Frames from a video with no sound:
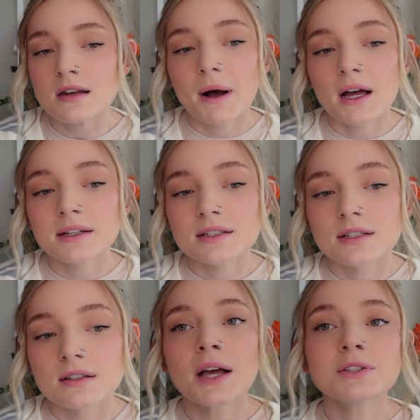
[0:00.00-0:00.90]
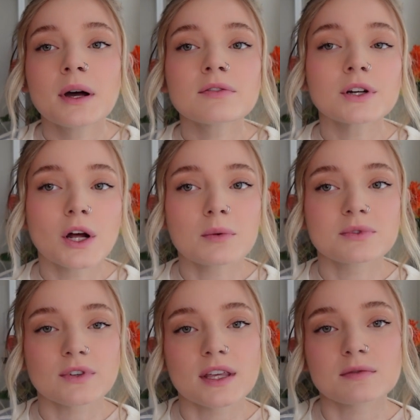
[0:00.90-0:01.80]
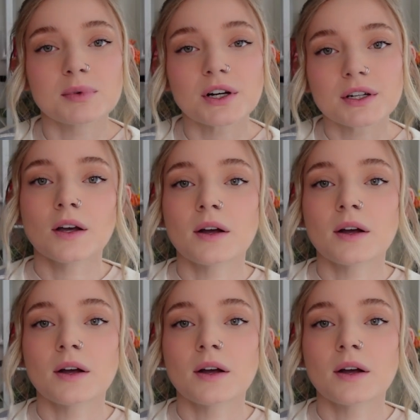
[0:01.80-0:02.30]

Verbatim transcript: but I do have good hopes for this book.